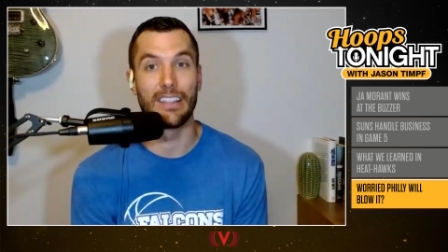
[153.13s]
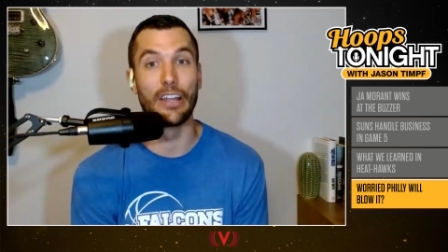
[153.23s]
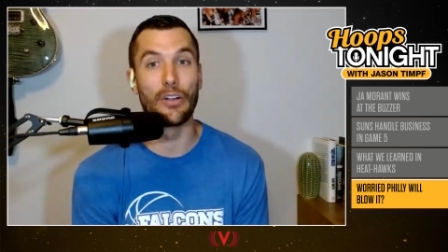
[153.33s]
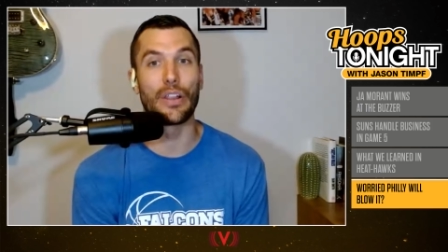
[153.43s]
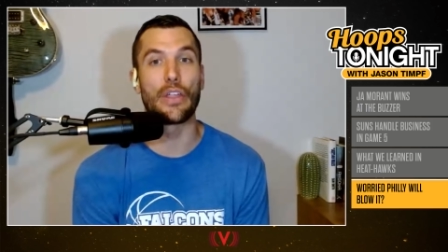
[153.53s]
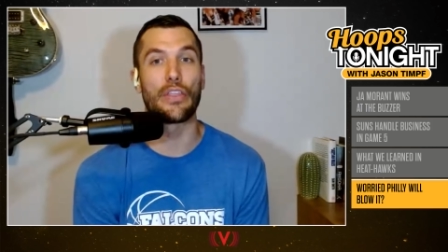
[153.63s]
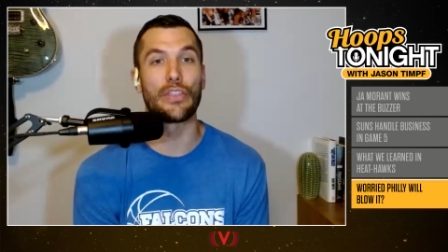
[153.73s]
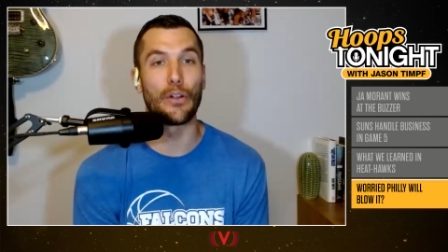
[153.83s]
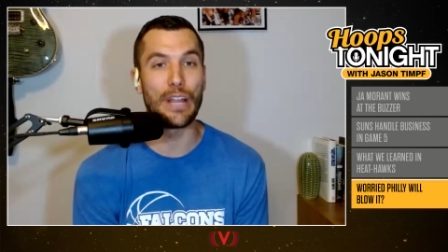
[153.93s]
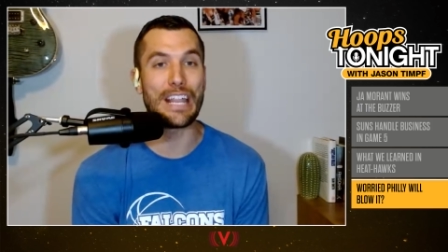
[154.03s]
Literally
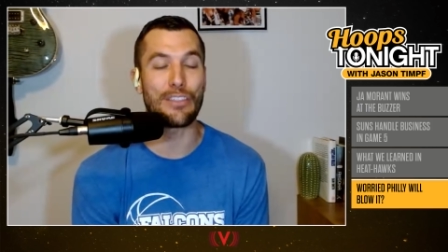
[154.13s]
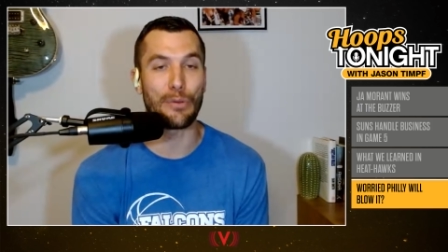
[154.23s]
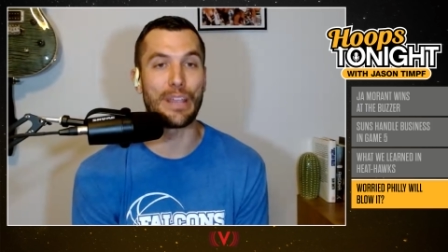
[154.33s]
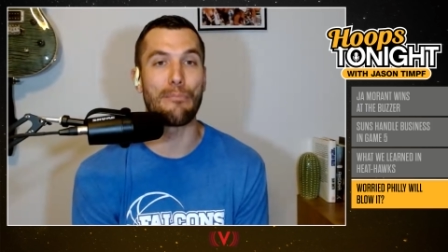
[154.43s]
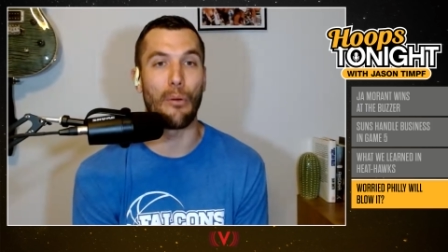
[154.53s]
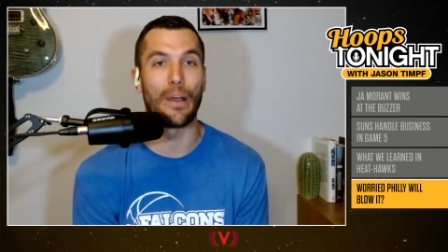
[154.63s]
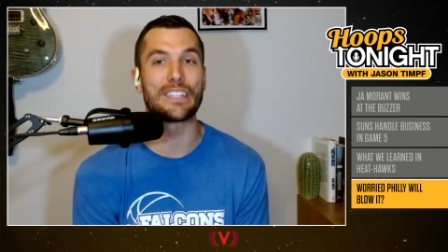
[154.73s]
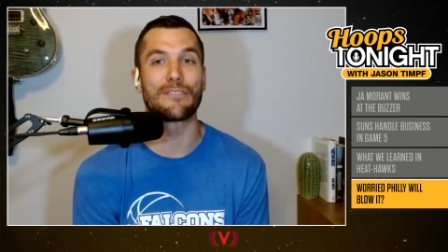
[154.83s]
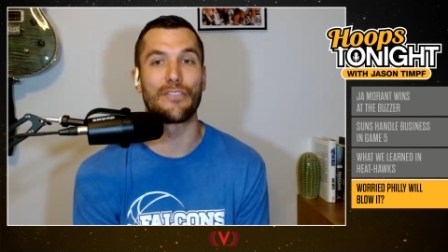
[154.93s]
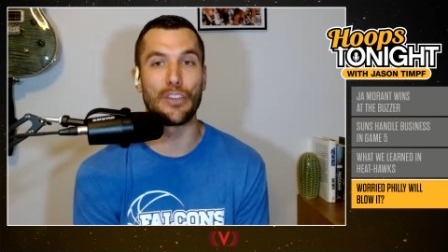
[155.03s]
33
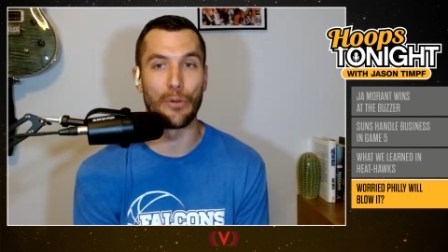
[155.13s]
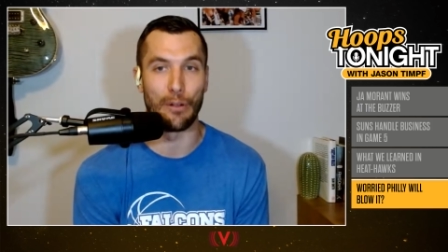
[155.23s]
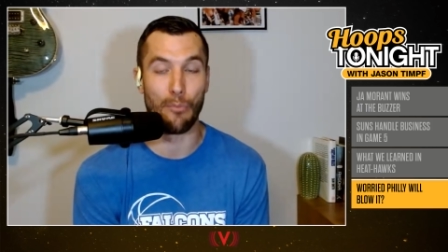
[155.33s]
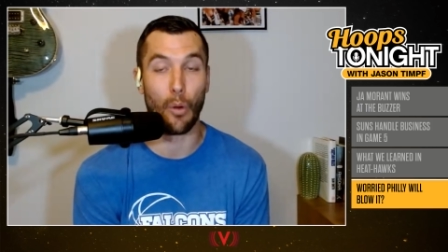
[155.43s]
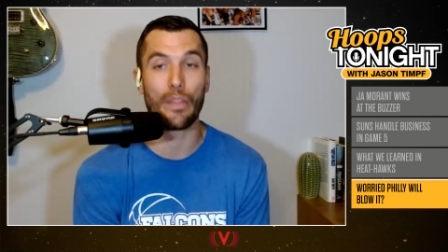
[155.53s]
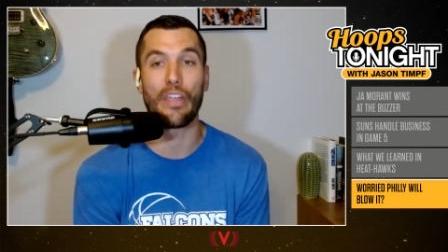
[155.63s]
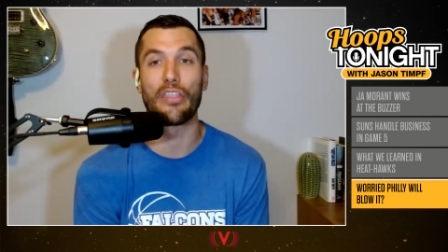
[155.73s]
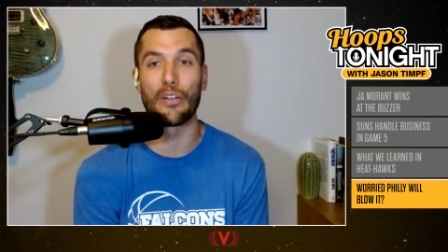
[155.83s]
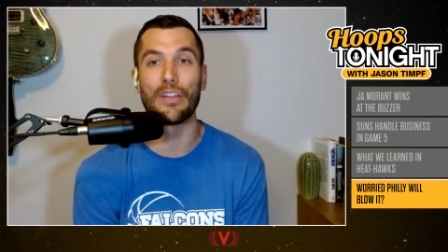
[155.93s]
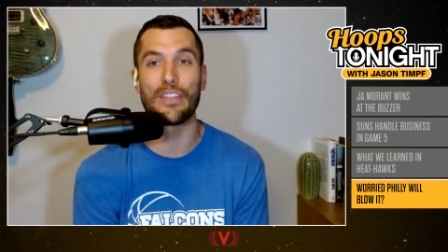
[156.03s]
points fewer, more
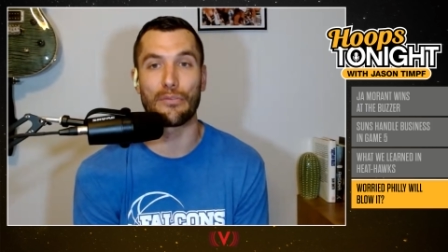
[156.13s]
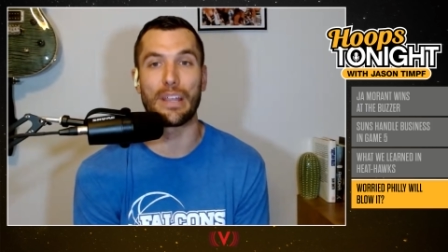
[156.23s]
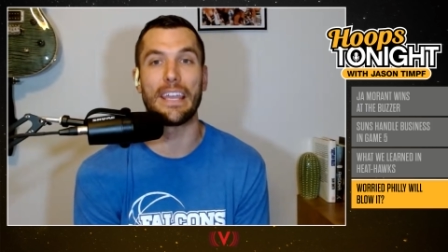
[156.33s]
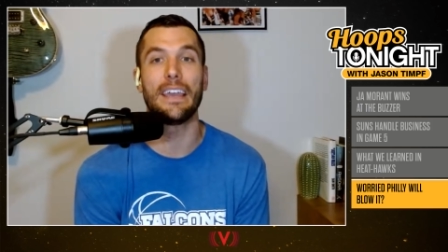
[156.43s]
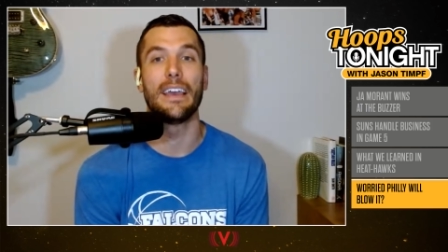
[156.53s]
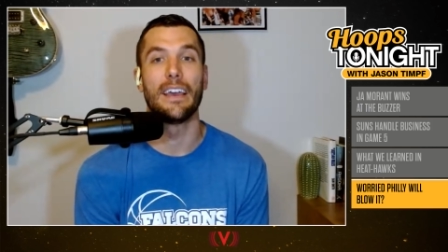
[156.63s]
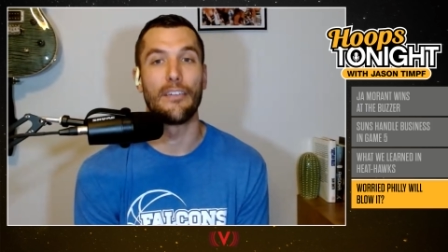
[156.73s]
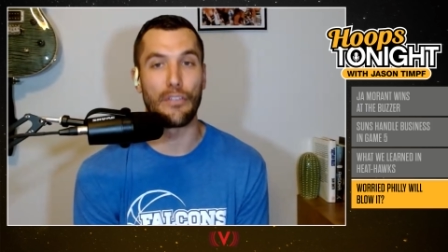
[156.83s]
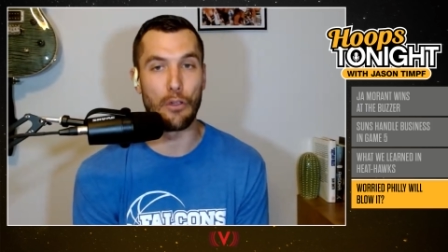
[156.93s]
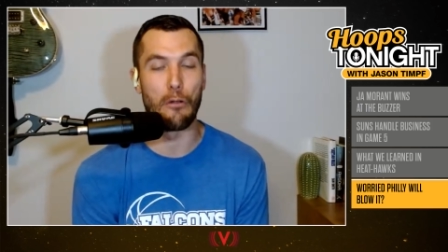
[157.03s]
than 33
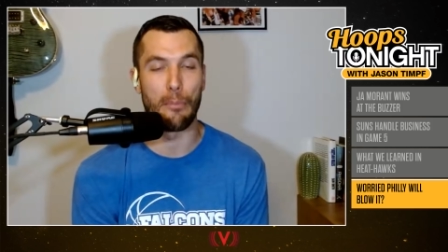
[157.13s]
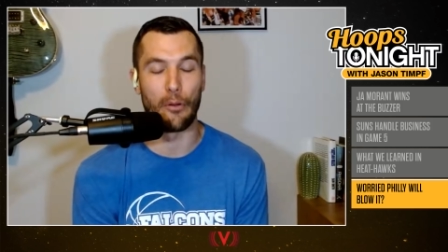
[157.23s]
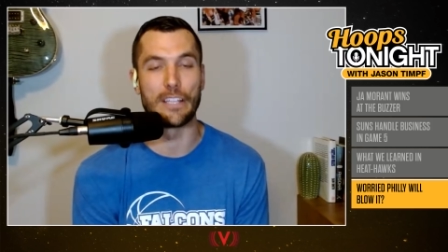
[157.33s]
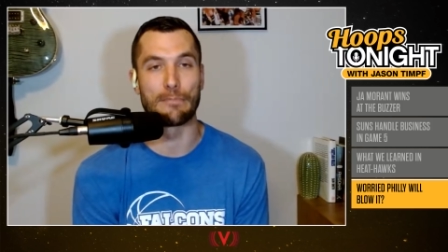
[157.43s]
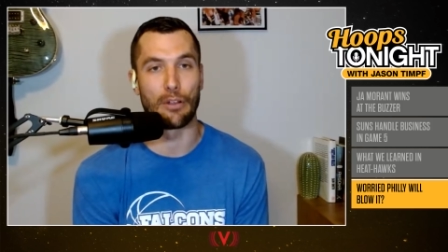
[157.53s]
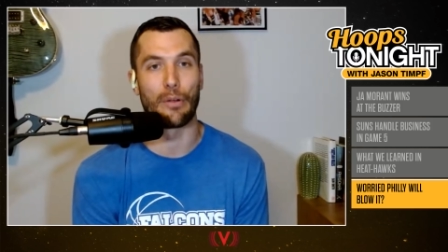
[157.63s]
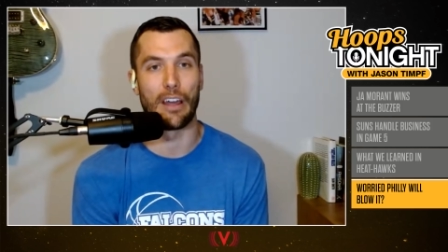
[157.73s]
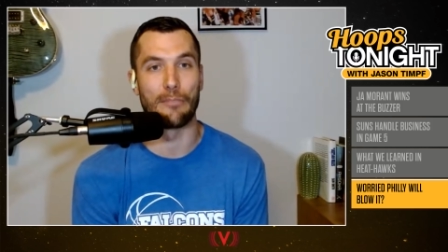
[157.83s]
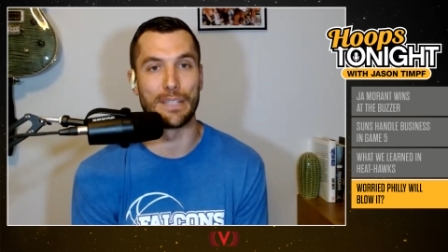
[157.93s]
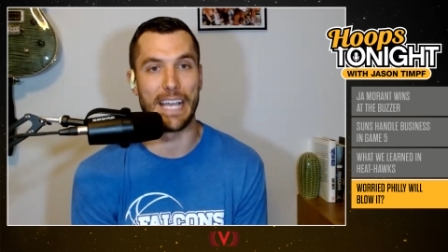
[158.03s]
fewer points per
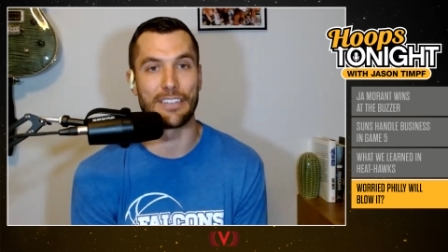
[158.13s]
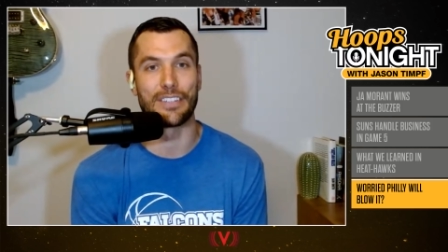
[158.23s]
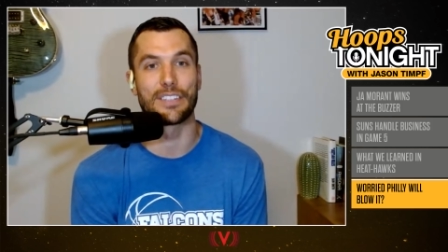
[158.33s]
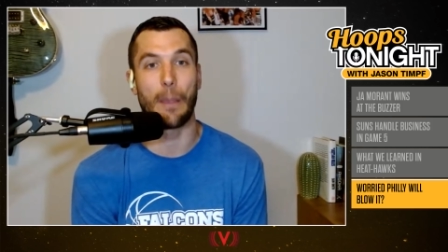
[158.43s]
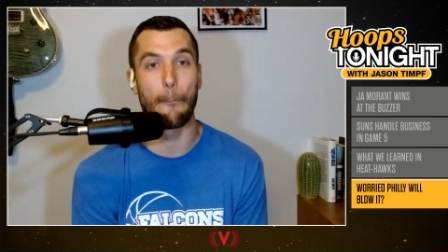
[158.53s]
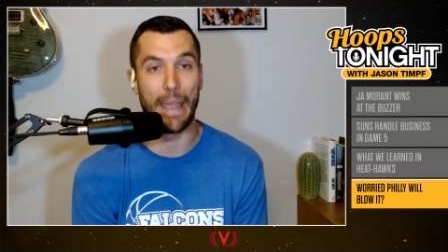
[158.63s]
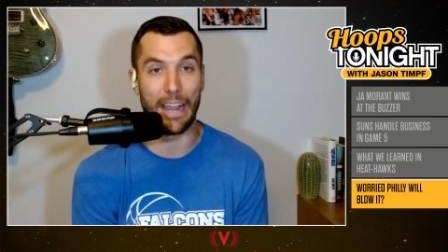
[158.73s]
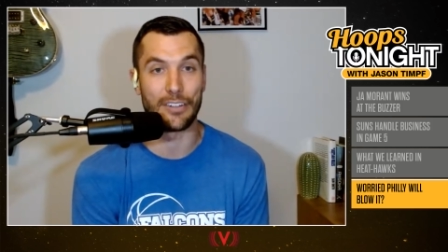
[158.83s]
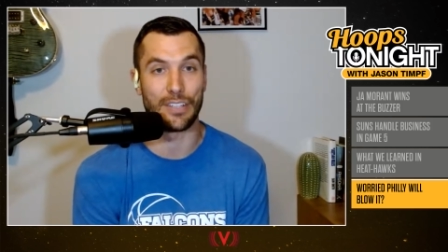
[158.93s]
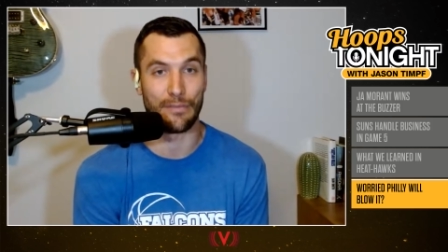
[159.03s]
100 possessions
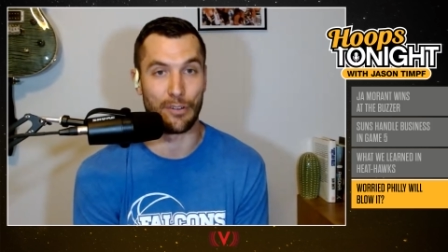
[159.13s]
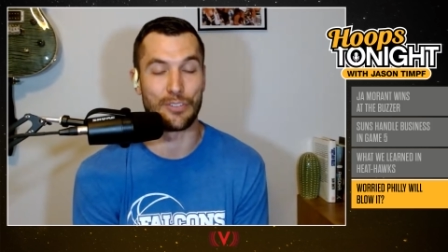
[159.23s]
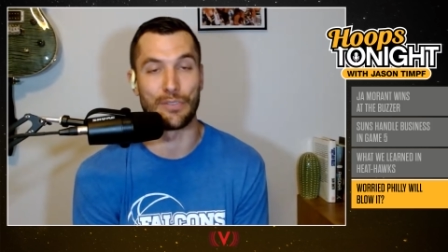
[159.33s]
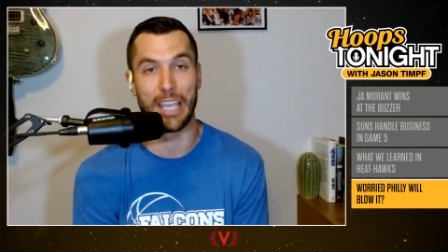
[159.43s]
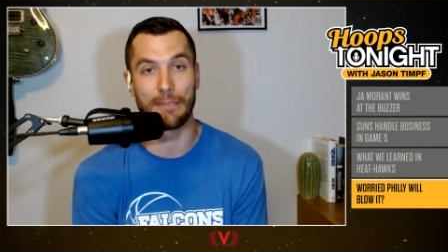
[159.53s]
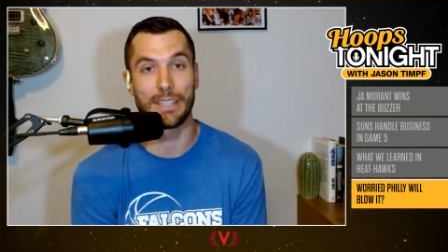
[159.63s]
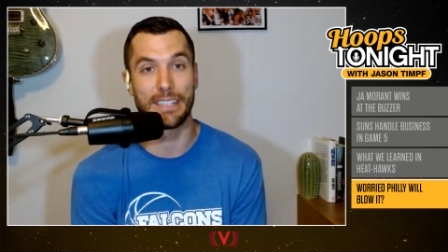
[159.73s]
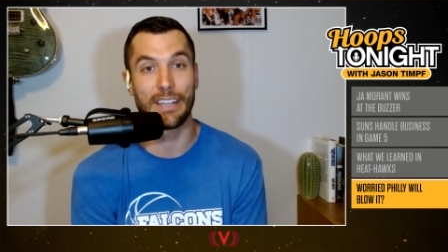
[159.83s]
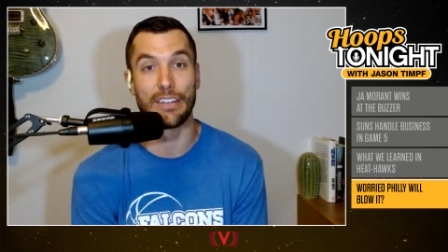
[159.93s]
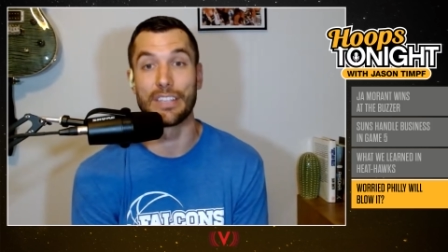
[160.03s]
compared to the first two games of
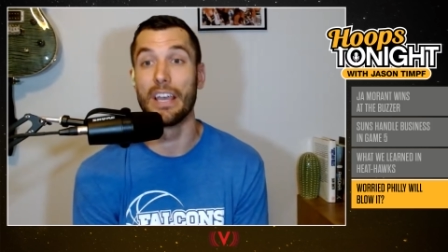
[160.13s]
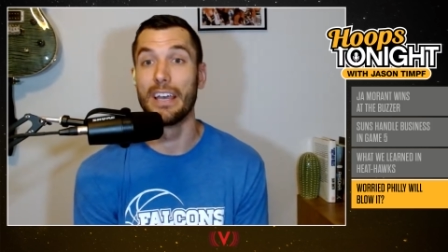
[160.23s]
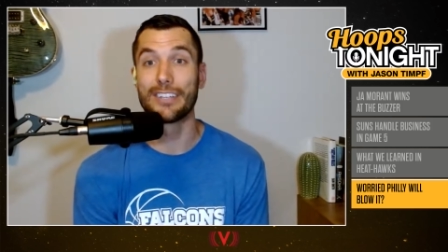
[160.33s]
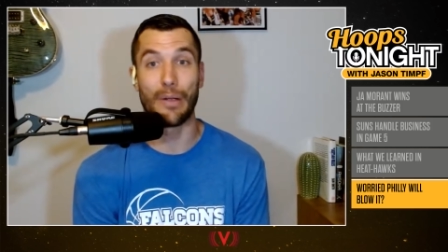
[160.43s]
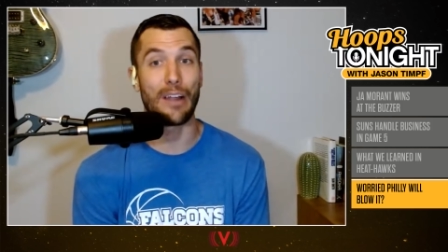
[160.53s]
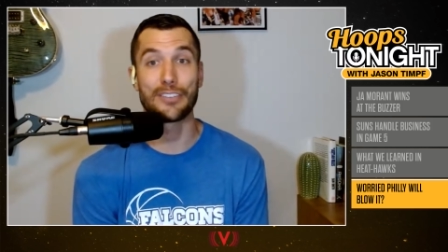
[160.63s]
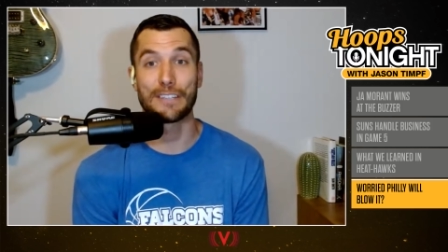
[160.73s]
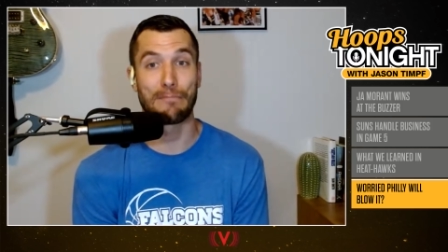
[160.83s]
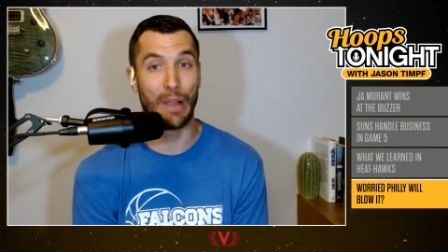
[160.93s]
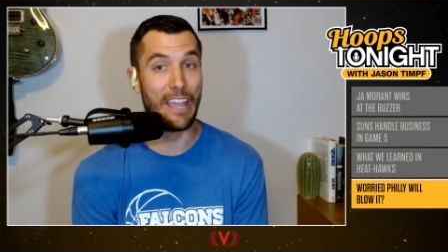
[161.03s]
the series. Toronto's
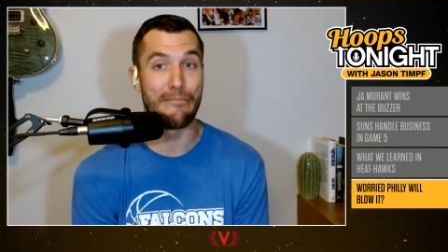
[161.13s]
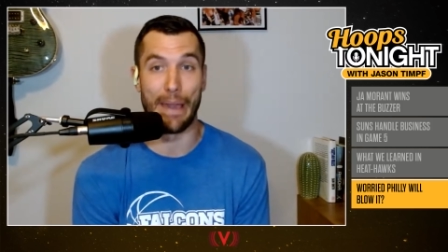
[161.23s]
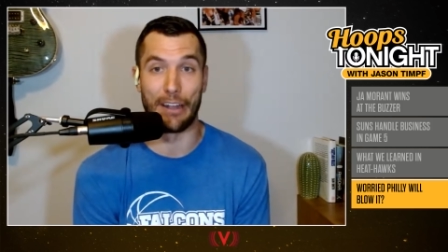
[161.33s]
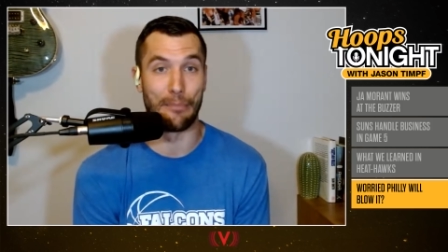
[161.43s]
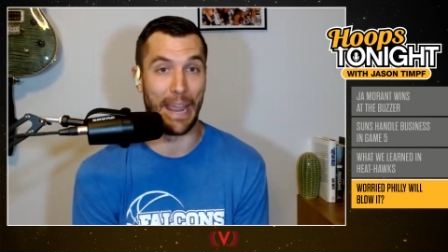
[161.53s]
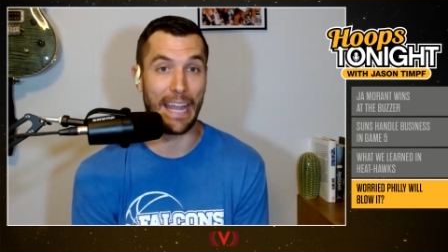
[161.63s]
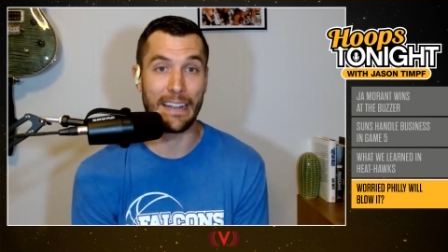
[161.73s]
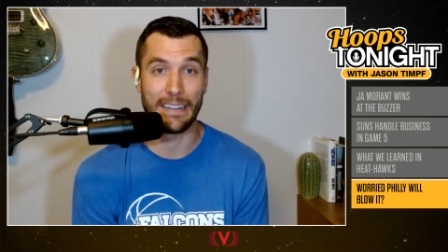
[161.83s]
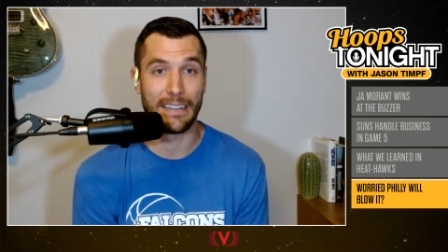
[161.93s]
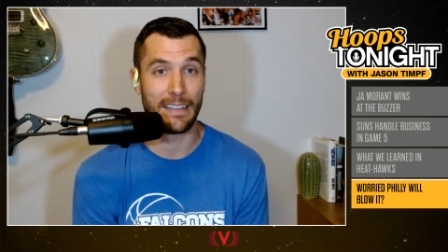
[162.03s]
just playing better, man.